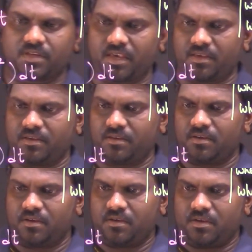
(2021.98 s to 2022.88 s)
Okay.
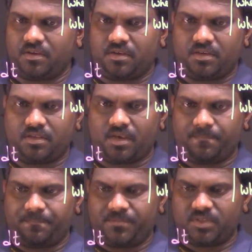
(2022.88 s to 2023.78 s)

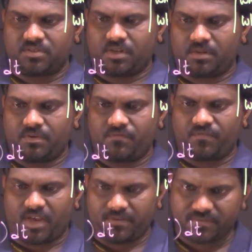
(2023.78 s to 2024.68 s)
Yeah. This is going to be
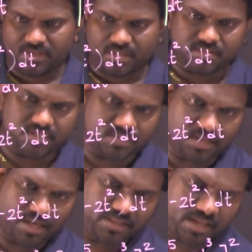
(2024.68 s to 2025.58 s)
5,
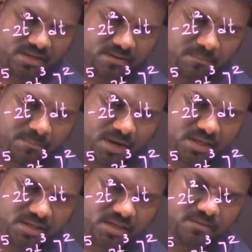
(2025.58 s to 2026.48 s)
yes, and then
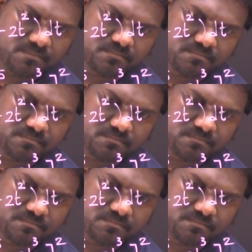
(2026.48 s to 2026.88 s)
by